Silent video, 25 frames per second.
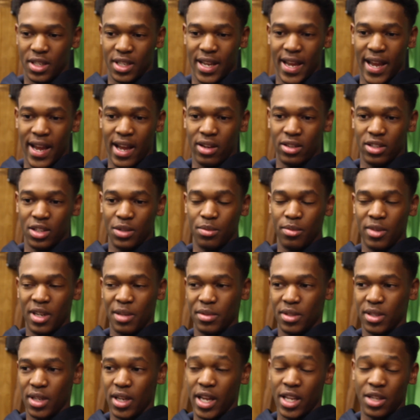and downs,
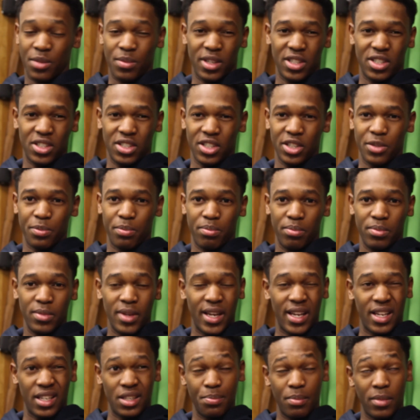as much
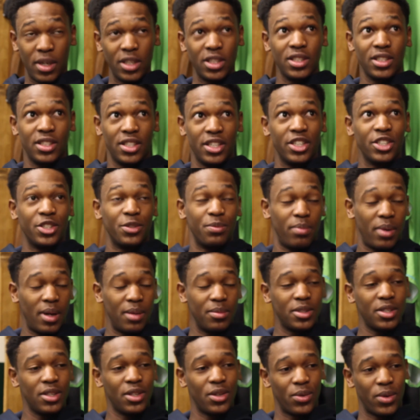as there's
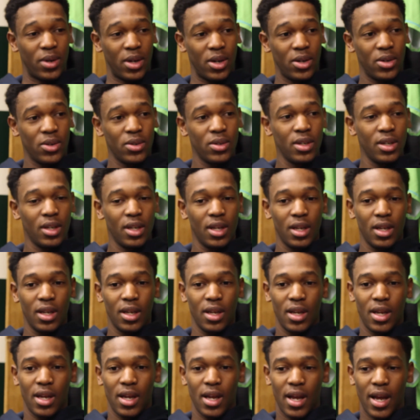bumps in the road,
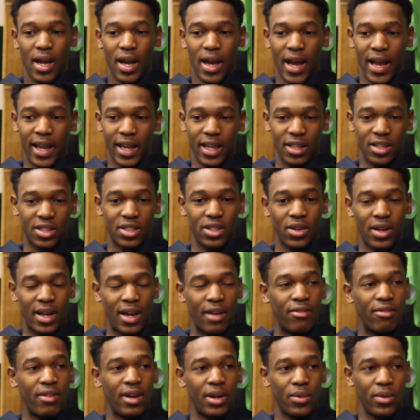I can still
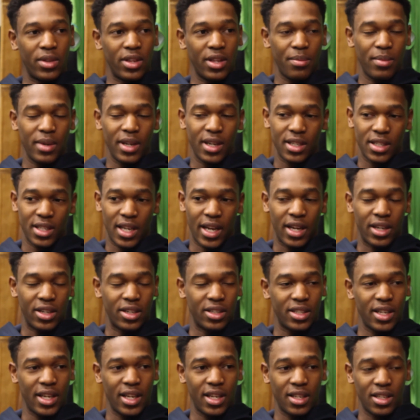have fun with it because I
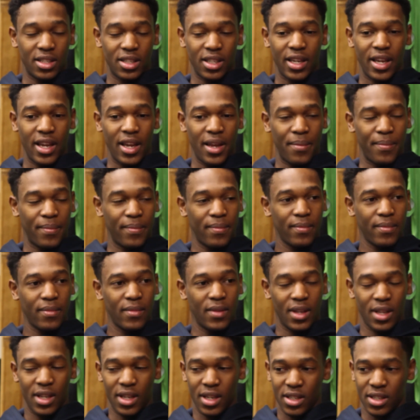understand that it's a game
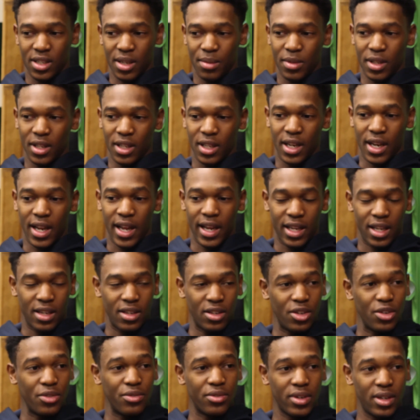and it's something that I can
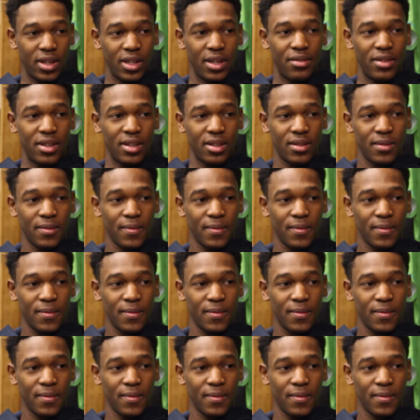do for a living.